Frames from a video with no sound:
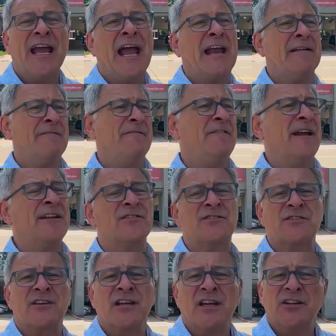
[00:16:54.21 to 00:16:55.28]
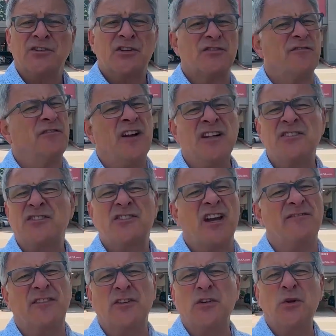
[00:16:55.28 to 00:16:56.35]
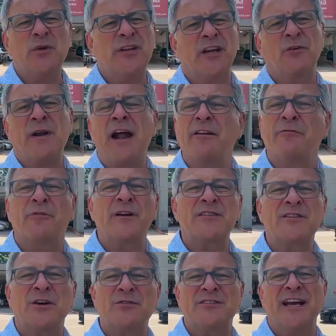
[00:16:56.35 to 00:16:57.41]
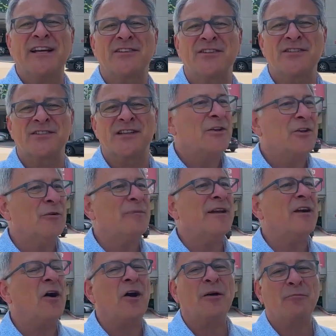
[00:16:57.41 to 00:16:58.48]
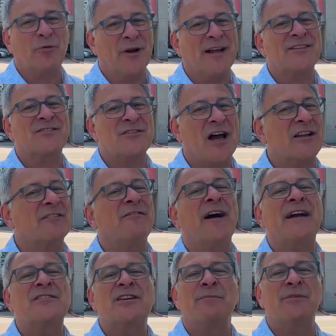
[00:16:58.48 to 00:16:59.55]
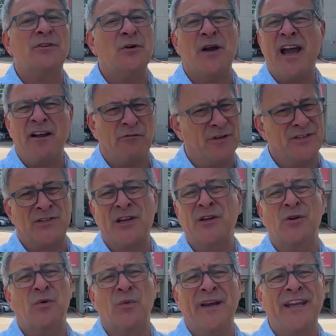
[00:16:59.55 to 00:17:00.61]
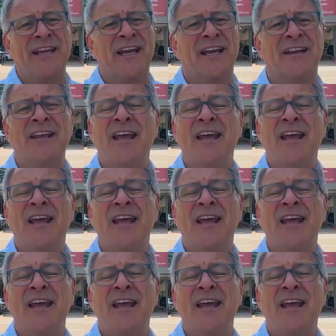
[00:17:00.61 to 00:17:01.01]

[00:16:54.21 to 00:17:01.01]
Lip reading: and events, just fun stuff to do year-round in Frisco, Texas, you'd be hard-pressed not to find something to do every single weekend.